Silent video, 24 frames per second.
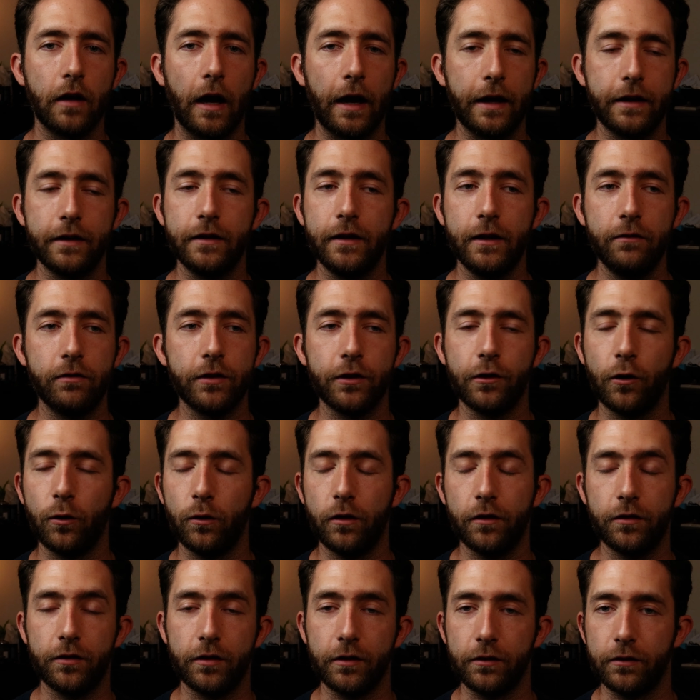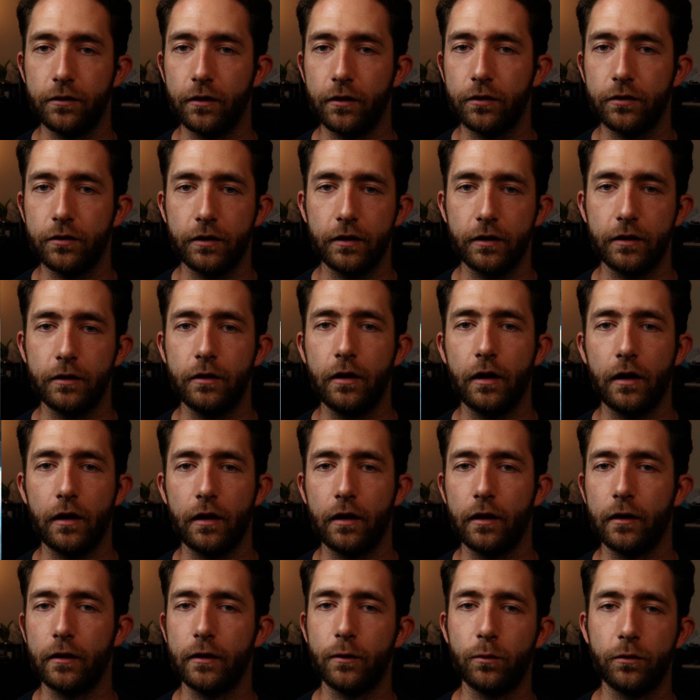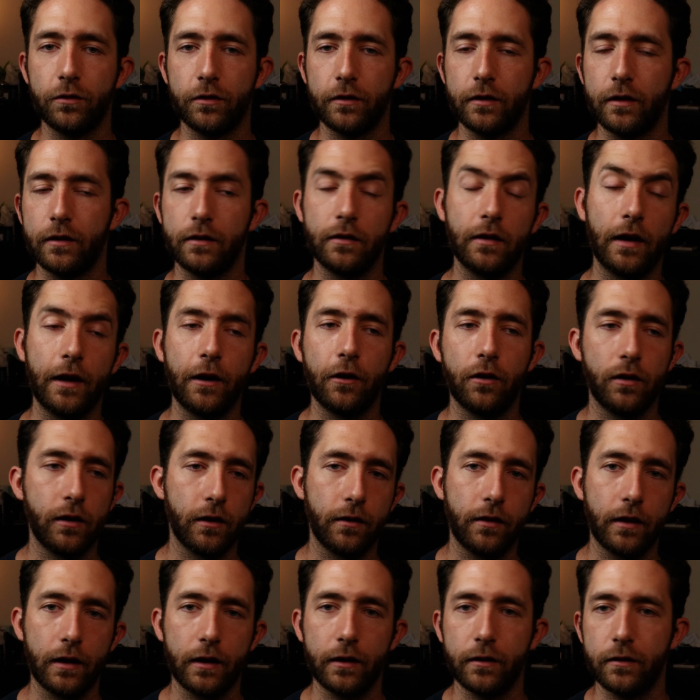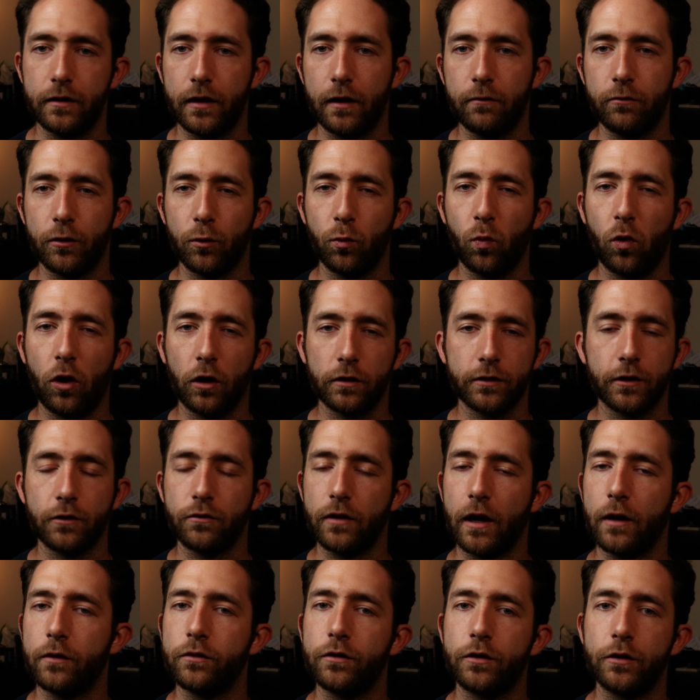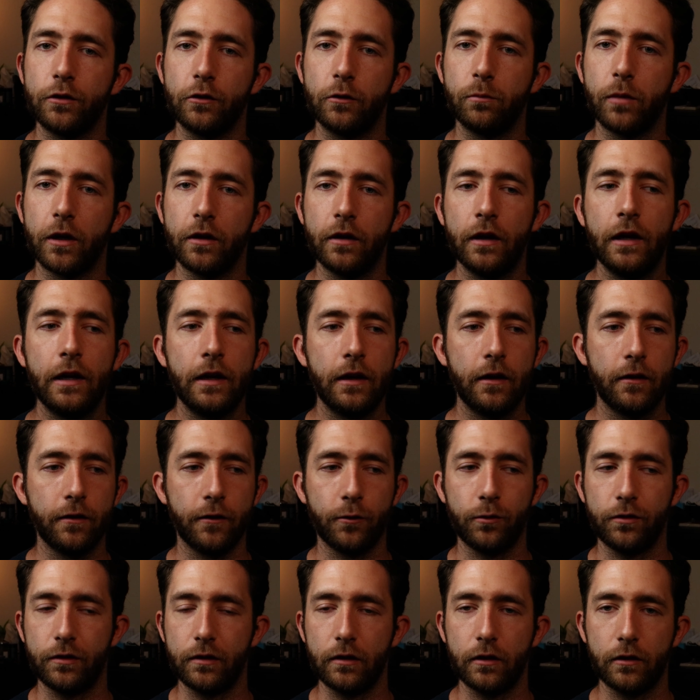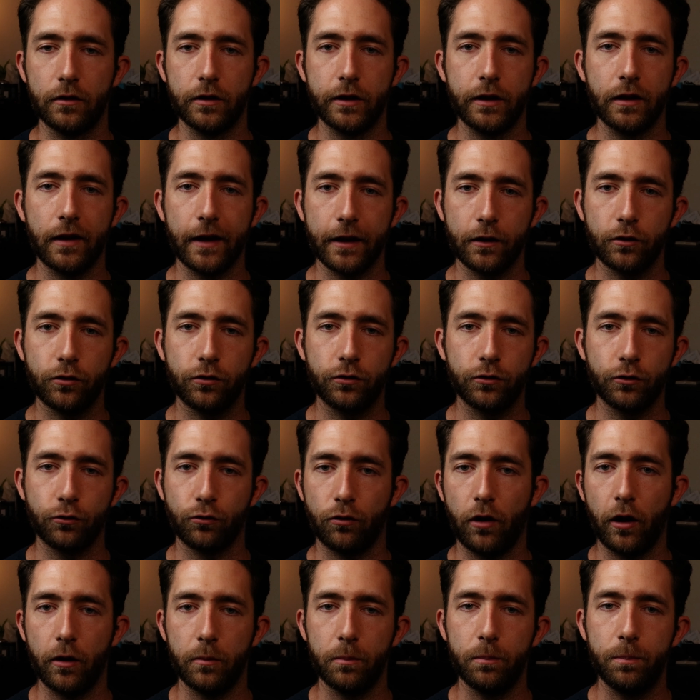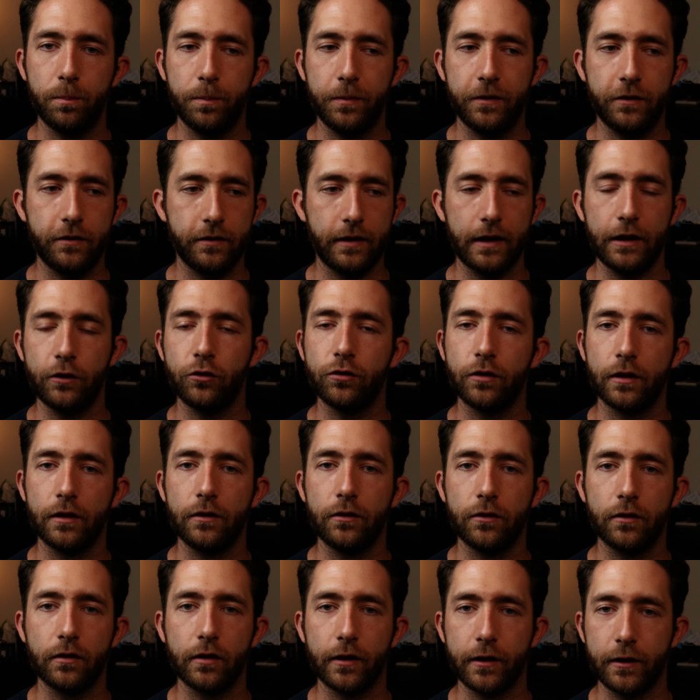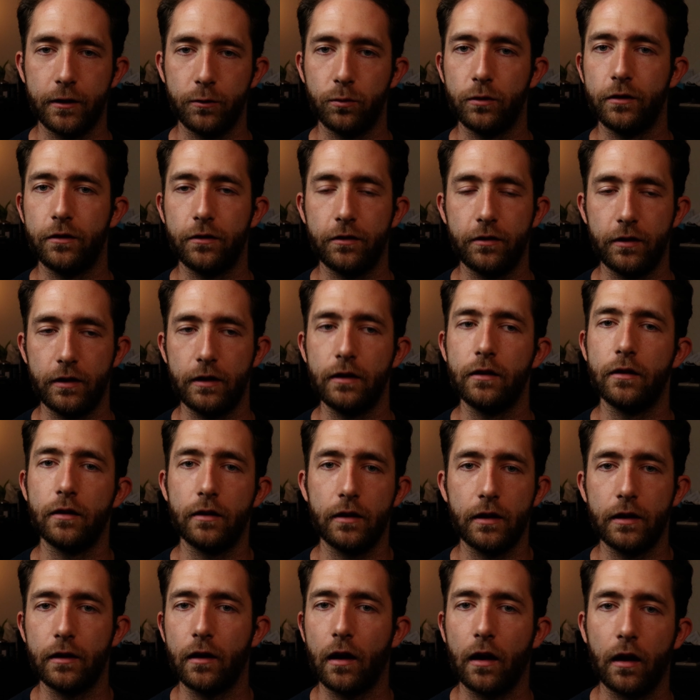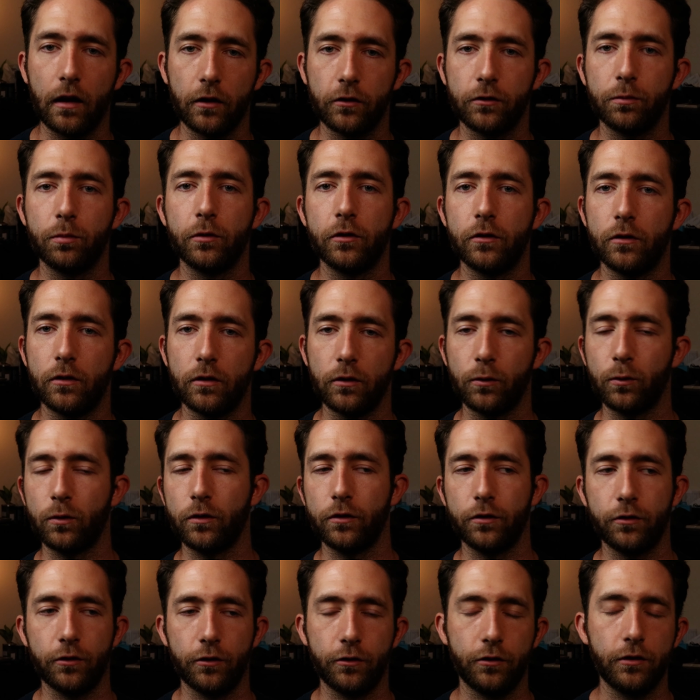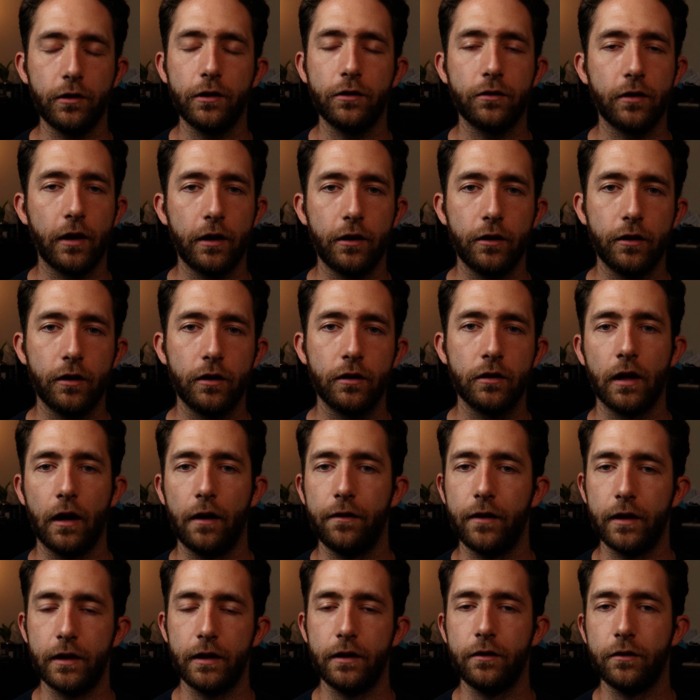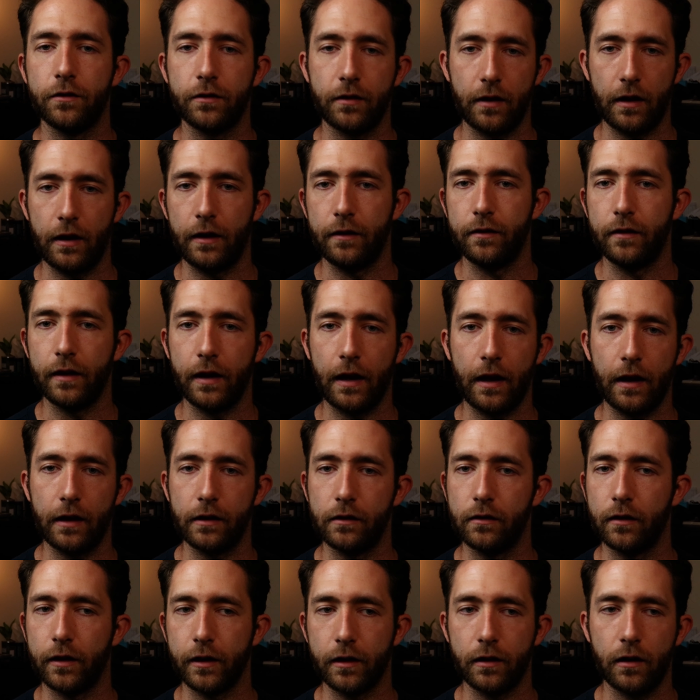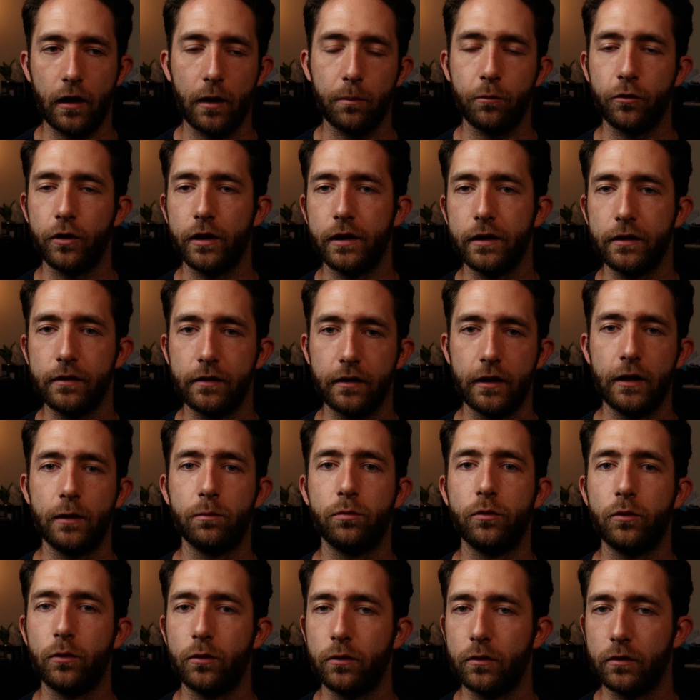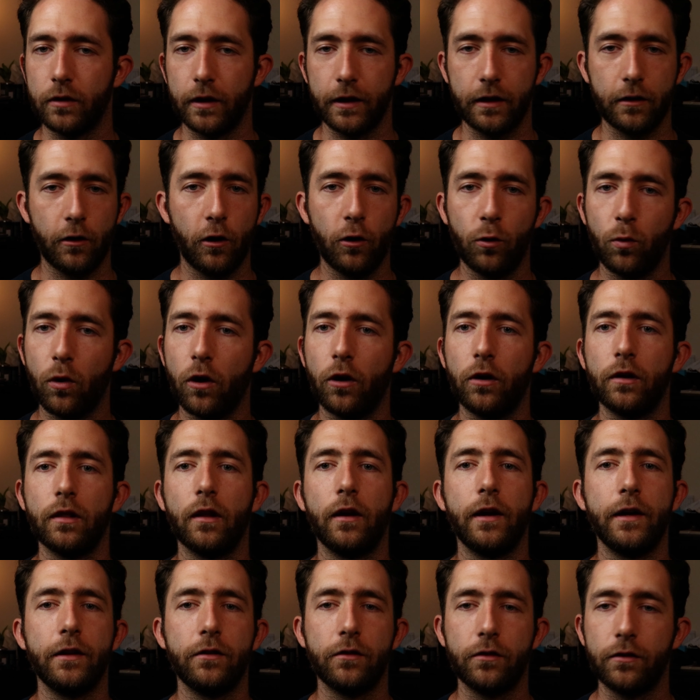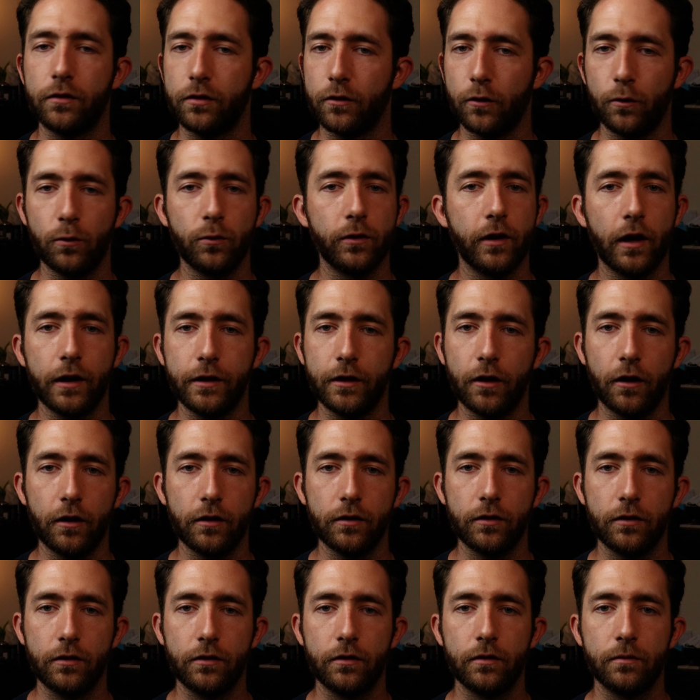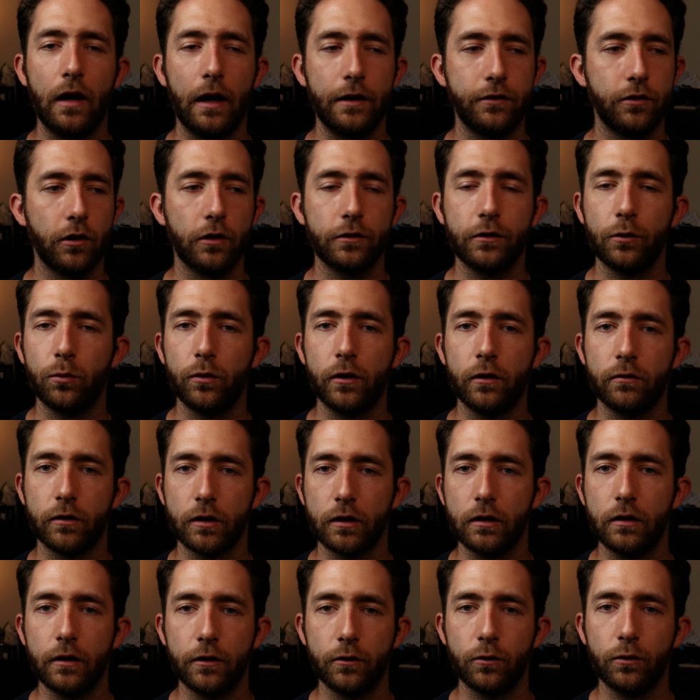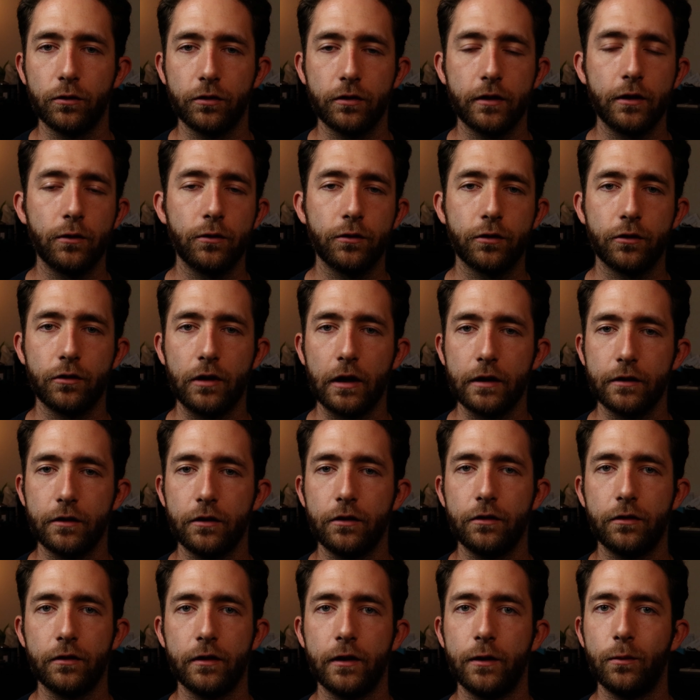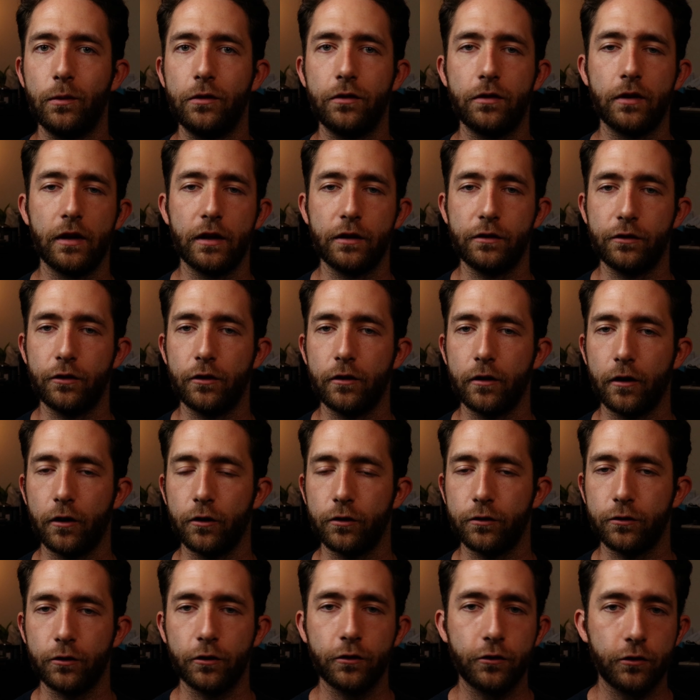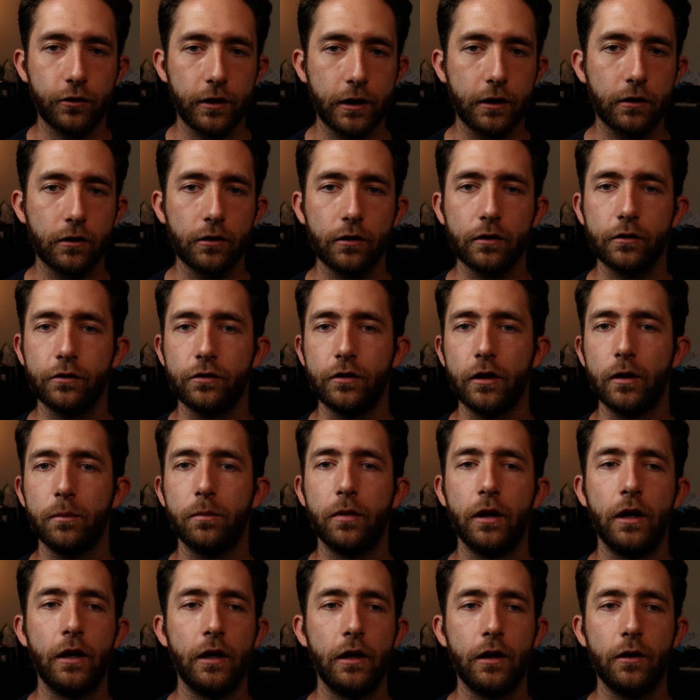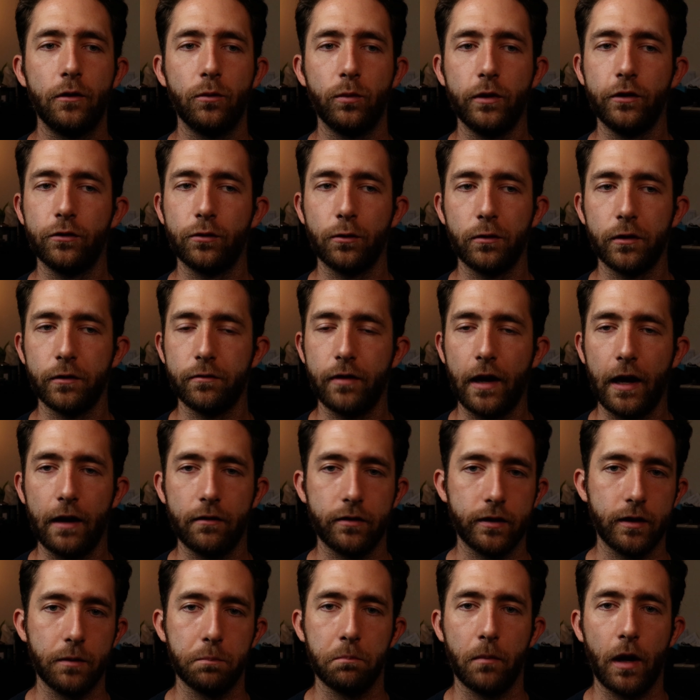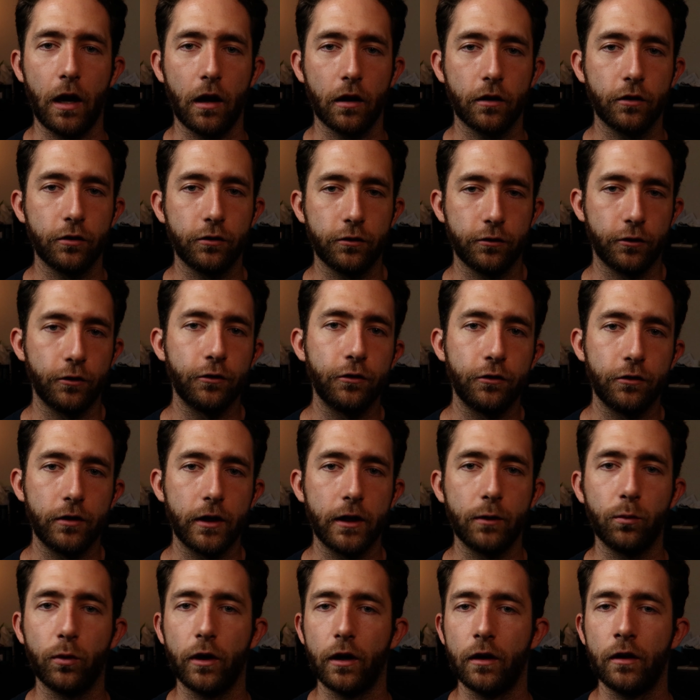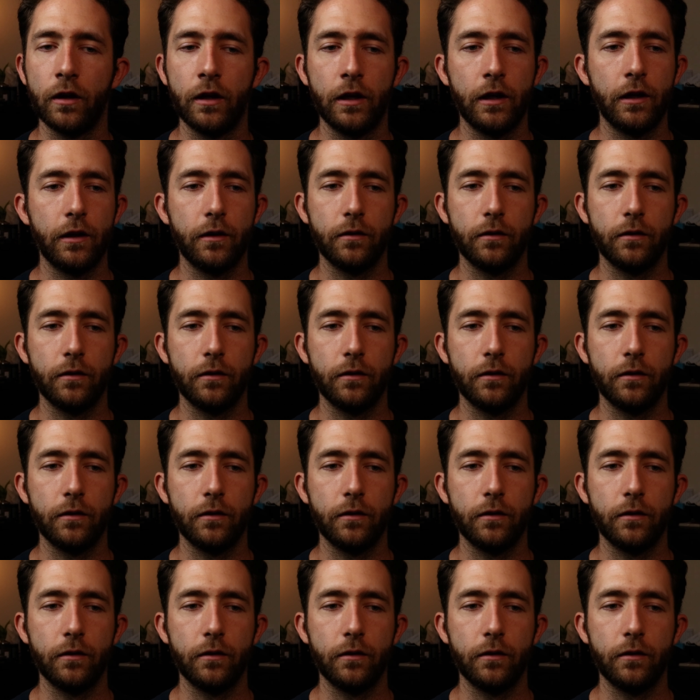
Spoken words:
I didn't even know this existed. It was in an area that I'd never walked around to, but there was literally like scrub stations like you would see in a hospital or surgery center. And then inside they had like an operating table, like OR lights, the whole 9 yards. I talked to one of our clinical skills directors, and he was saying during our surgery clerkship, we sort of have a mock surgery where